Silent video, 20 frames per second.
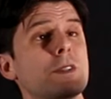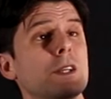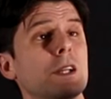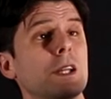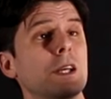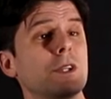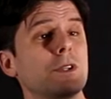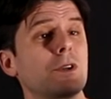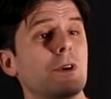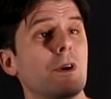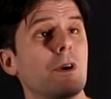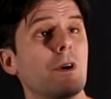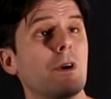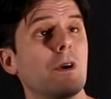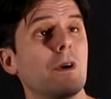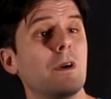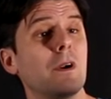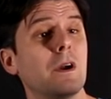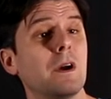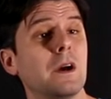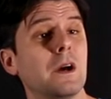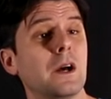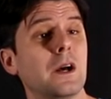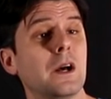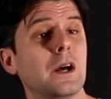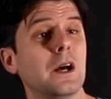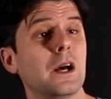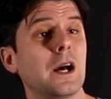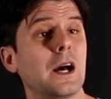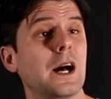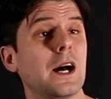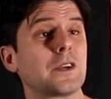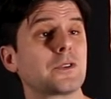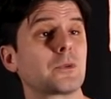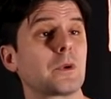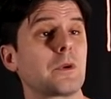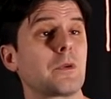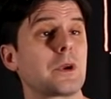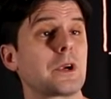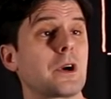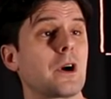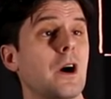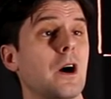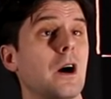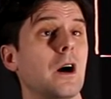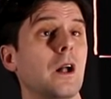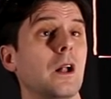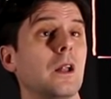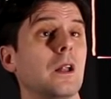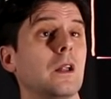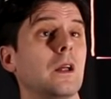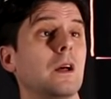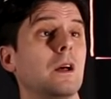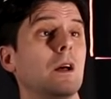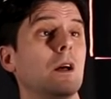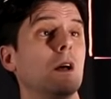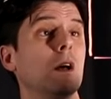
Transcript: oscillator, as we recall,